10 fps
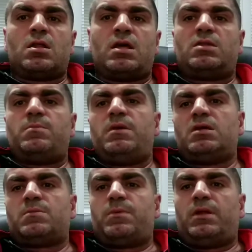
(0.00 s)
Let me
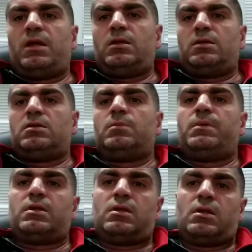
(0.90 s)
explain a little
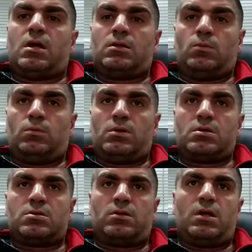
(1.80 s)
bit in other
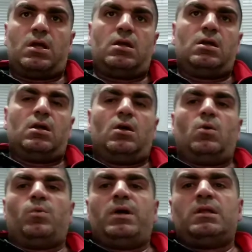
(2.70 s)
words. Okay,
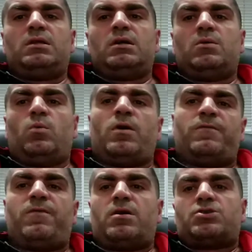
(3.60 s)
when the
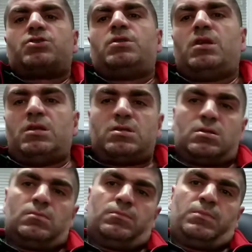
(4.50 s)
one function
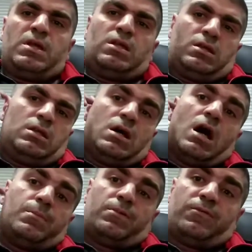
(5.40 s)
is being in
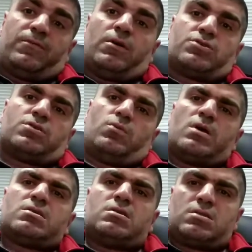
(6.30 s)
hyperfunction,
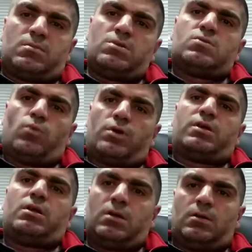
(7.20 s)
one system is
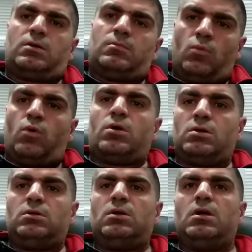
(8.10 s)
working more.